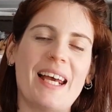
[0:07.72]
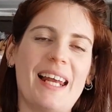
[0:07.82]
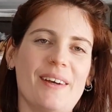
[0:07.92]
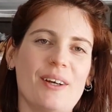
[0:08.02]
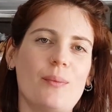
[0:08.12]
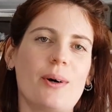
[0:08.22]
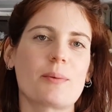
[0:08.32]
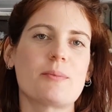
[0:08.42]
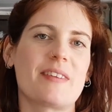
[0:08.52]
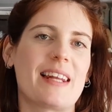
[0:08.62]
Hello and
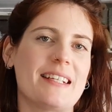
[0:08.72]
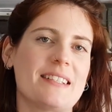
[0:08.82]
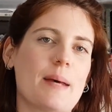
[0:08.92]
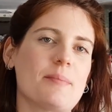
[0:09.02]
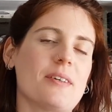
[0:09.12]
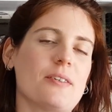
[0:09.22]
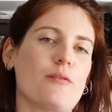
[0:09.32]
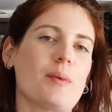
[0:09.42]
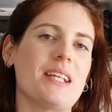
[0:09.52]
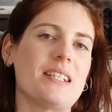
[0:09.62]
welcome to the latest episode of
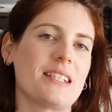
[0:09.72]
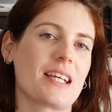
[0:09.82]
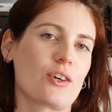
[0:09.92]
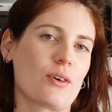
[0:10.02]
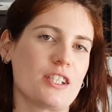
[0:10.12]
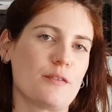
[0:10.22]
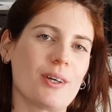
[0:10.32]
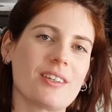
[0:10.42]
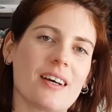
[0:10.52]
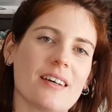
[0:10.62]
my Knitting and Creative
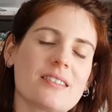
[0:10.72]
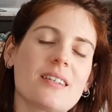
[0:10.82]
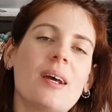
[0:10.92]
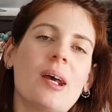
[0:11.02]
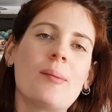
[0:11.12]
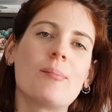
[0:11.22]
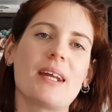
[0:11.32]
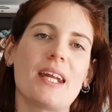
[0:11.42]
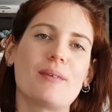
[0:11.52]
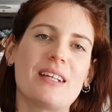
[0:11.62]
podcast. My
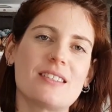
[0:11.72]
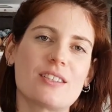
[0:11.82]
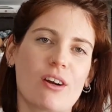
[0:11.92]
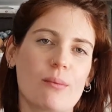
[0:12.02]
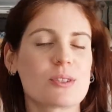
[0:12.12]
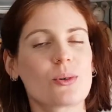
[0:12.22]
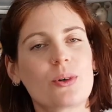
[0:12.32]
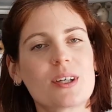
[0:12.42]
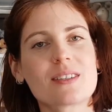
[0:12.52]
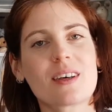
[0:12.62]
name on Instagram is
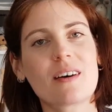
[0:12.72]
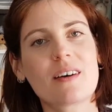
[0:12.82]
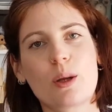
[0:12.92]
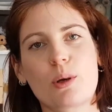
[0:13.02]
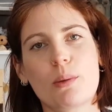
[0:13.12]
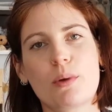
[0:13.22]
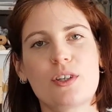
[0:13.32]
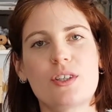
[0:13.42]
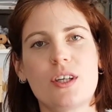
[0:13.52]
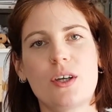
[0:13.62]
Orchids Heart and I'm coming
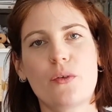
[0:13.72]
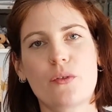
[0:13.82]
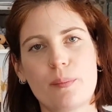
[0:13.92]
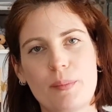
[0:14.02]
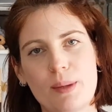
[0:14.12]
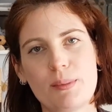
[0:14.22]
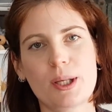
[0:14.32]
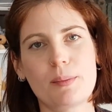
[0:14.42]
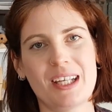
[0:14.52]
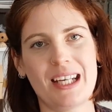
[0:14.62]
to you from
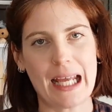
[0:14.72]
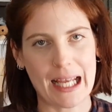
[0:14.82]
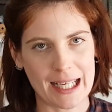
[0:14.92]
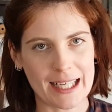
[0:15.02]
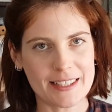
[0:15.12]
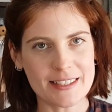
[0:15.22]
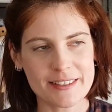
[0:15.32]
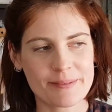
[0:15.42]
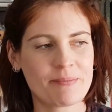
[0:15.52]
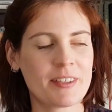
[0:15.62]
Birmingham in
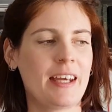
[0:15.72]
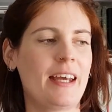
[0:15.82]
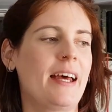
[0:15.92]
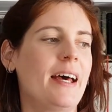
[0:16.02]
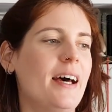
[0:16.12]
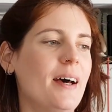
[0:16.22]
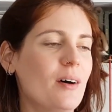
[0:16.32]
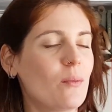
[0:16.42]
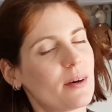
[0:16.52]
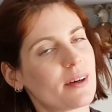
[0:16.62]
England.
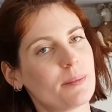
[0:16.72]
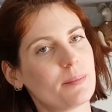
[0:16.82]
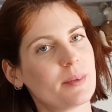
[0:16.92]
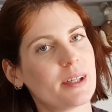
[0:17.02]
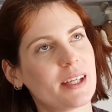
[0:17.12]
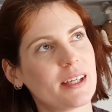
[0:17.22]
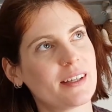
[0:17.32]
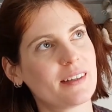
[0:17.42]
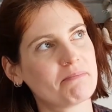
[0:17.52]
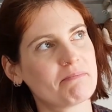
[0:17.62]
And welcome.
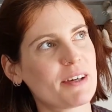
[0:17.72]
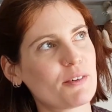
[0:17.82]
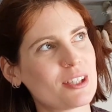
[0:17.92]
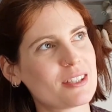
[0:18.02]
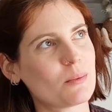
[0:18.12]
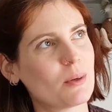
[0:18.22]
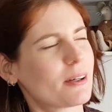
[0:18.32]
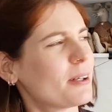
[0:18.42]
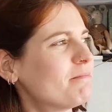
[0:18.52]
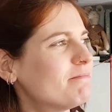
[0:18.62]
I already said
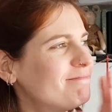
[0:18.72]
welcome.